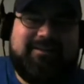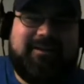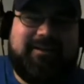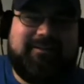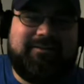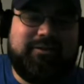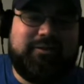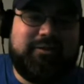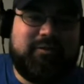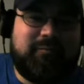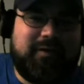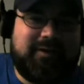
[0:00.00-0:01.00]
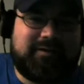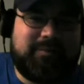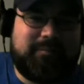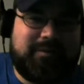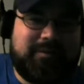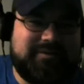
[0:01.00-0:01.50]
Yeah, a little known fact
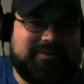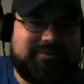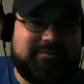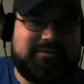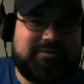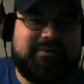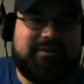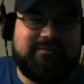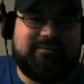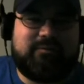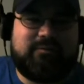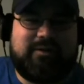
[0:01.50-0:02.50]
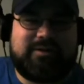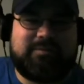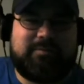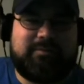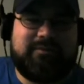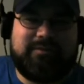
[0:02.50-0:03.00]
about my sister. She loves to watch
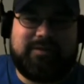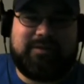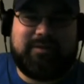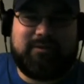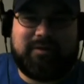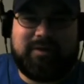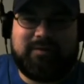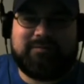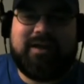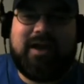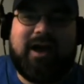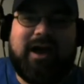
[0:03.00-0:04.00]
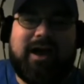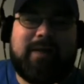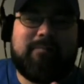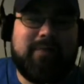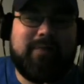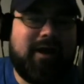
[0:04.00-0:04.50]
me play video games.
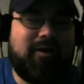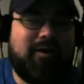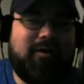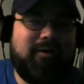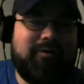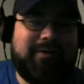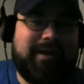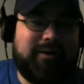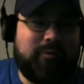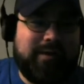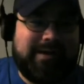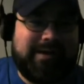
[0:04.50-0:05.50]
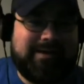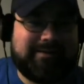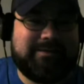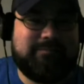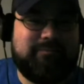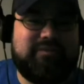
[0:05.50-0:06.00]
I'm not all that great
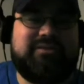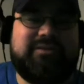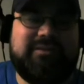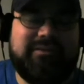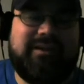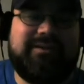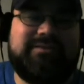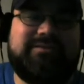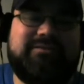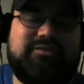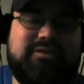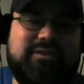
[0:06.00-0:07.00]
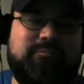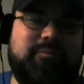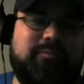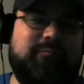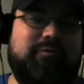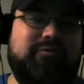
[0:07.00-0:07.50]
at them, but she
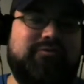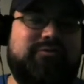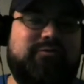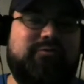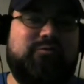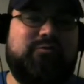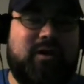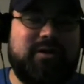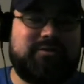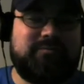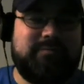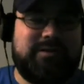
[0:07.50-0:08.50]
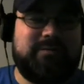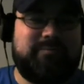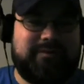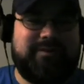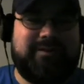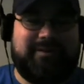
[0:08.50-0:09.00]
prefers to watch
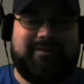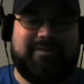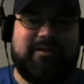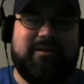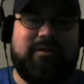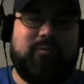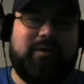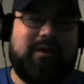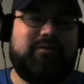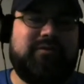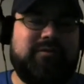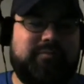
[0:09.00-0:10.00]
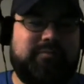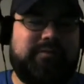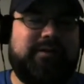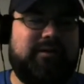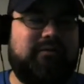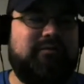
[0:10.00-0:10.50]
me play rather than
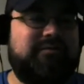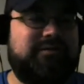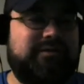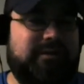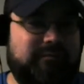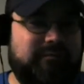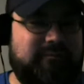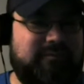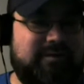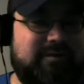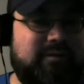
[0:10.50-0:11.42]
play herself.